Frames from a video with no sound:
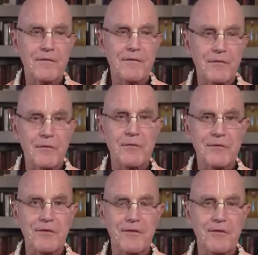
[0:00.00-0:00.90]
Krishna
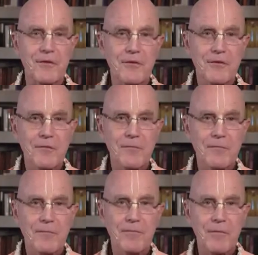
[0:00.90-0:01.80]
said this,
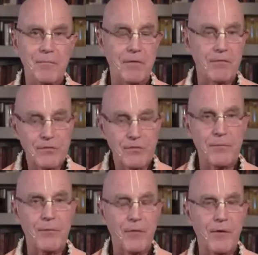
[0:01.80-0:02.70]
Bhavishya
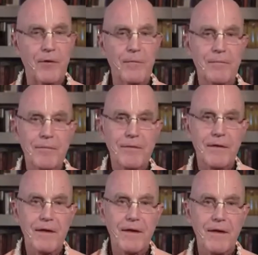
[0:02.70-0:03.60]
Purana.
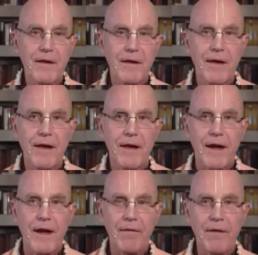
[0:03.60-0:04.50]

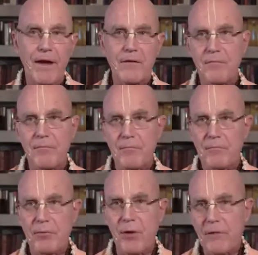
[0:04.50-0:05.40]
And that
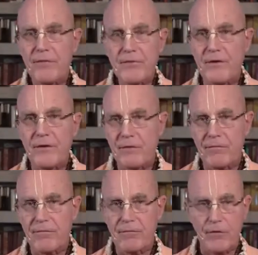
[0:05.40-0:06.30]
prophecy
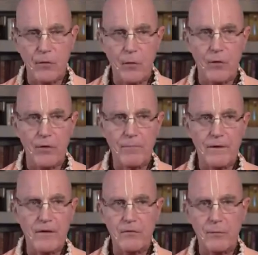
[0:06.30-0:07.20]
of the Lord,
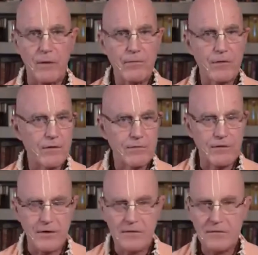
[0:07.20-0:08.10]
because whatever he
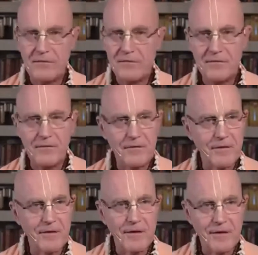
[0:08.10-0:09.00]
says
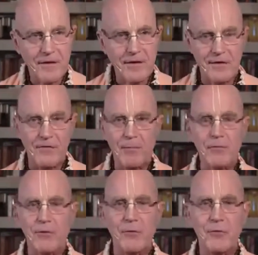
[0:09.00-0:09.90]
is
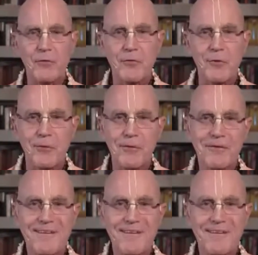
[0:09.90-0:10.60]
absolute truth,